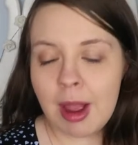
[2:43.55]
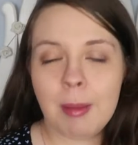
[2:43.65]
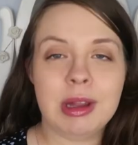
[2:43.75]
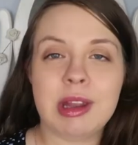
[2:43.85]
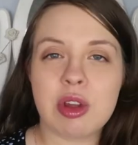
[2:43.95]

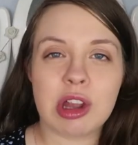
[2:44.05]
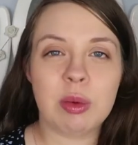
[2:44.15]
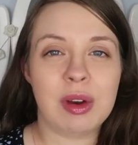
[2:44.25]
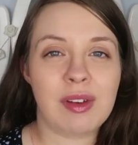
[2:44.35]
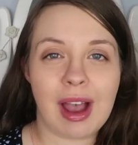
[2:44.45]
because it just
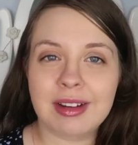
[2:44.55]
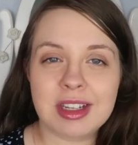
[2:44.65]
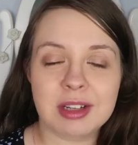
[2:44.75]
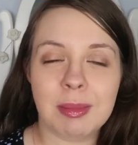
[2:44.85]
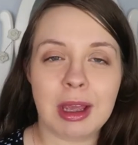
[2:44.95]
would have added
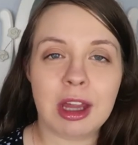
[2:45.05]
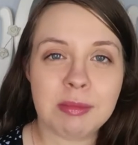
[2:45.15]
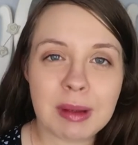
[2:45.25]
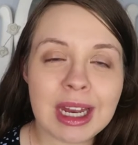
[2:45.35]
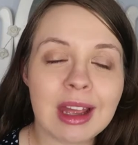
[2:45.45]
to my
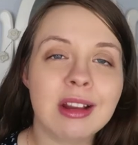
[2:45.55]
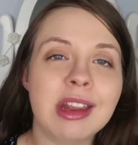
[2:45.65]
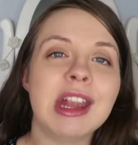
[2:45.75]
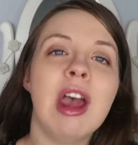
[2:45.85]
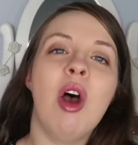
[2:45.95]
experience.